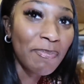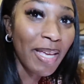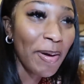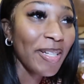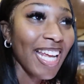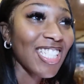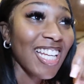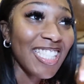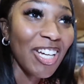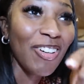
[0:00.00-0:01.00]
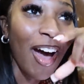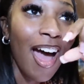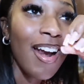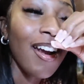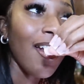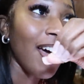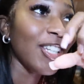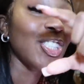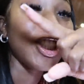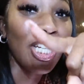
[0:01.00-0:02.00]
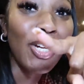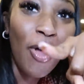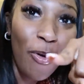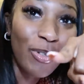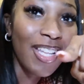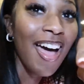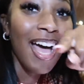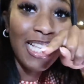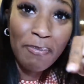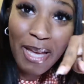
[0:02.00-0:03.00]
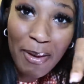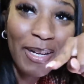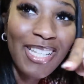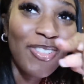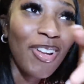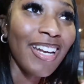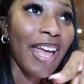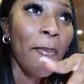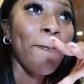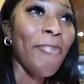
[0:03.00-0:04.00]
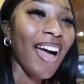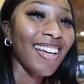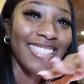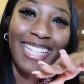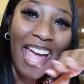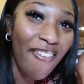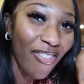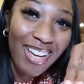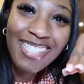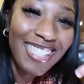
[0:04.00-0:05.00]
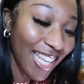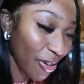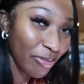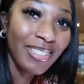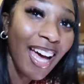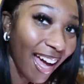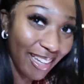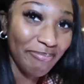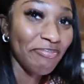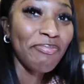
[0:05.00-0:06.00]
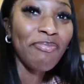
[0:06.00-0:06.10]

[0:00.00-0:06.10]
get spaghetti bolognese. Chantel, she knows. A spaghetti bolognese on holiday bangs every single time.